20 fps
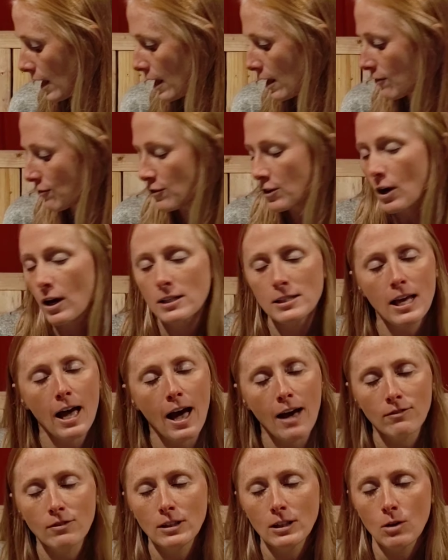if you guys
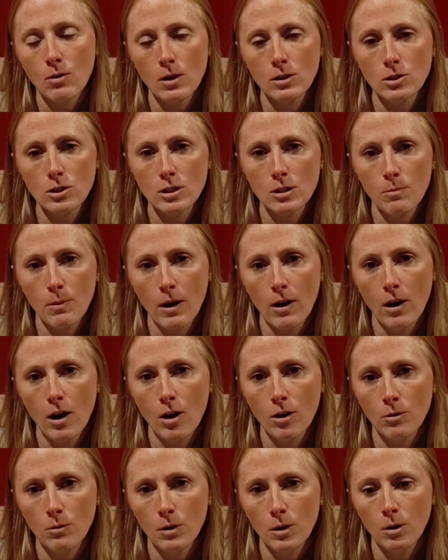have any questions about
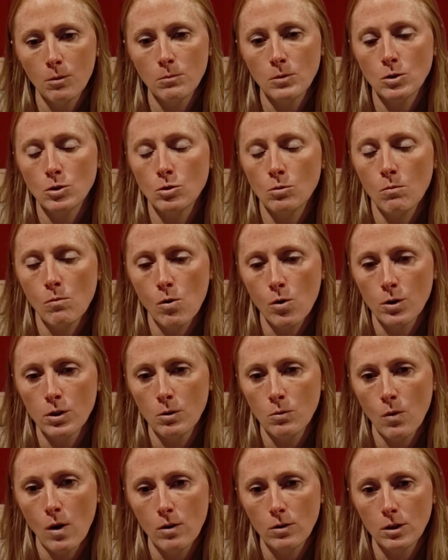heartworm, you're more
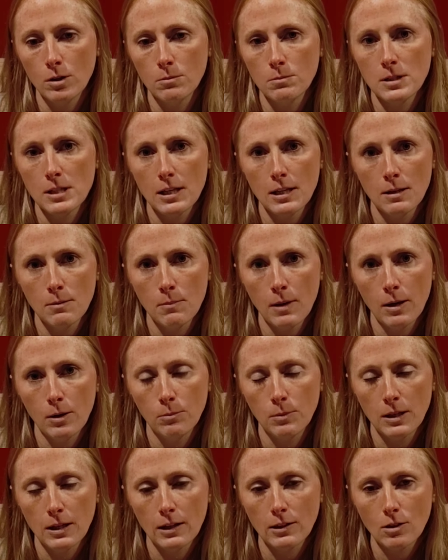than welcome to email
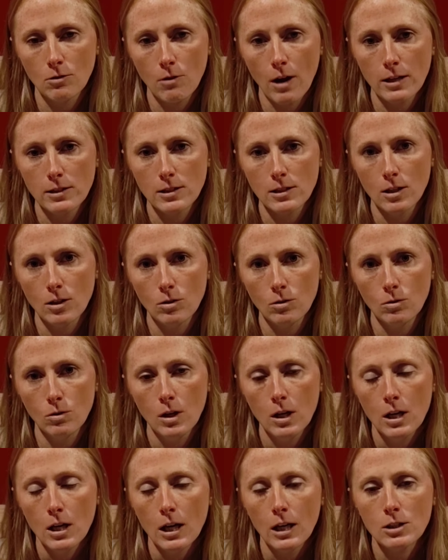me at the rescue.
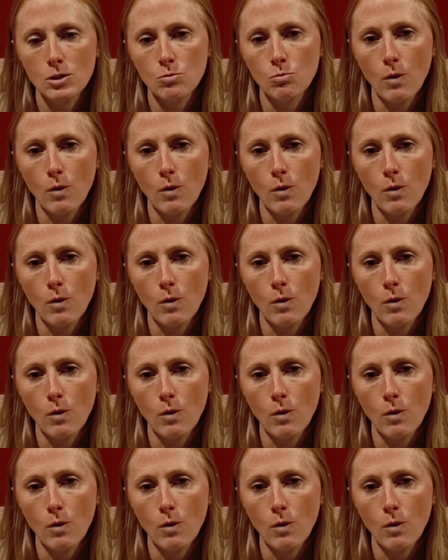It's